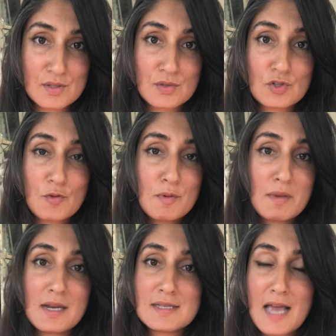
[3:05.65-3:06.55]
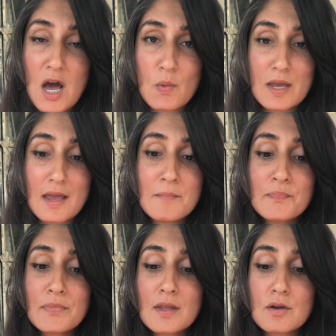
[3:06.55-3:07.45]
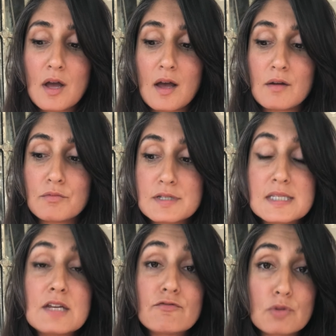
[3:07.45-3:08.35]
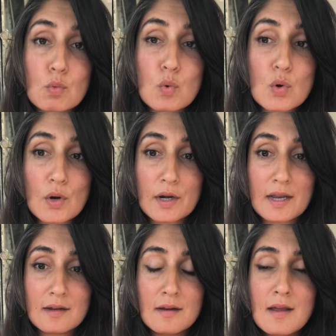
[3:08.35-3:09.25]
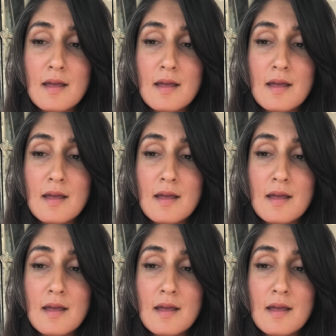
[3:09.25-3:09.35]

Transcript: So dopamine is how we receive reward and